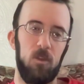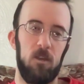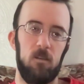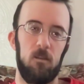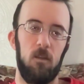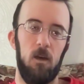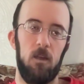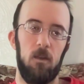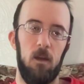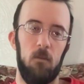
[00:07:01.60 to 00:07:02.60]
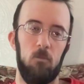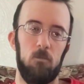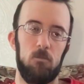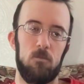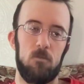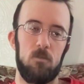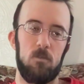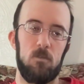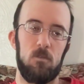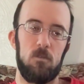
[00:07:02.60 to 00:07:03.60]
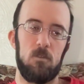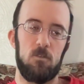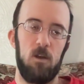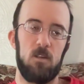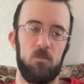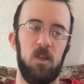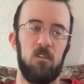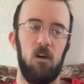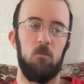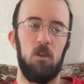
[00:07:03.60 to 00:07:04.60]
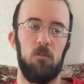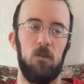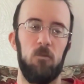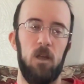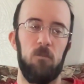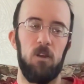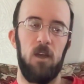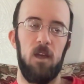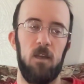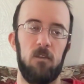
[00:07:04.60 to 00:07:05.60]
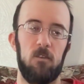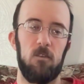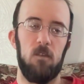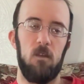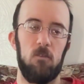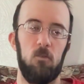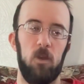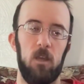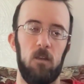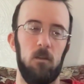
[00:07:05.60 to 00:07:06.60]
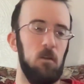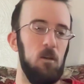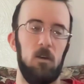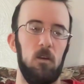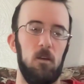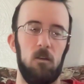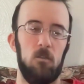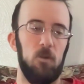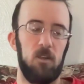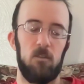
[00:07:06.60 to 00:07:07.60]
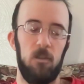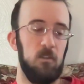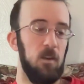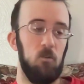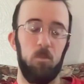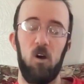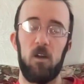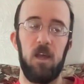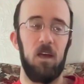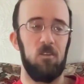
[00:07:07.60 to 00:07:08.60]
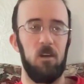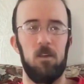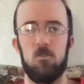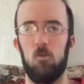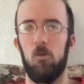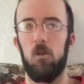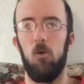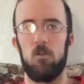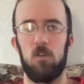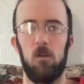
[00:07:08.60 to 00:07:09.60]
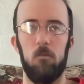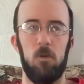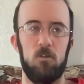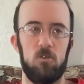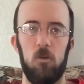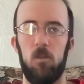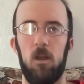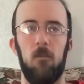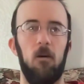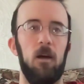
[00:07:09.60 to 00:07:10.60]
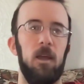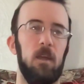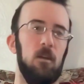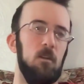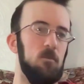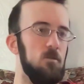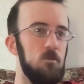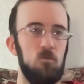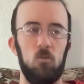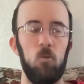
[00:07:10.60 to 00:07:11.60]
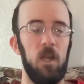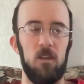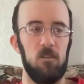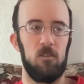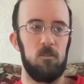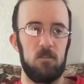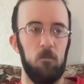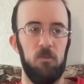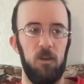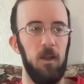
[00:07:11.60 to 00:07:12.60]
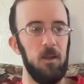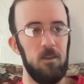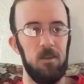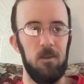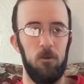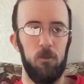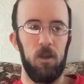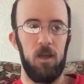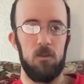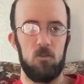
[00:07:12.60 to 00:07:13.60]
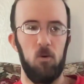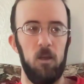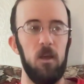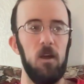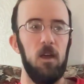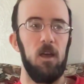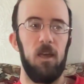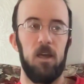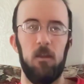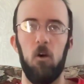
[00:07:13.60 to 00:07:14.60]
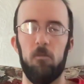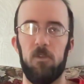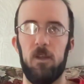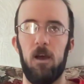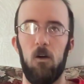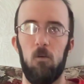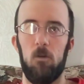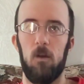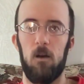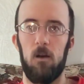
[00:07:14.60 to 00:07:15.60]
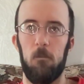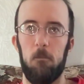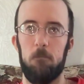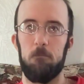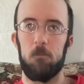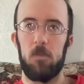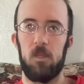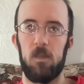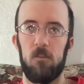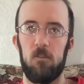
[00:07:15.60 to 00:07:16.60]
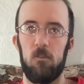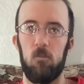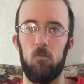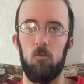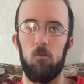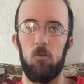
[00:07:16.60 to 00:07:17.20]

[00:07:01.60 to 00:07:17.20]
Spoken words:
in. I just try to spend time every day doing listening to a podcast I enjoy, watching a show that I like, doing something that I enjoy, and hopefully I'll get to do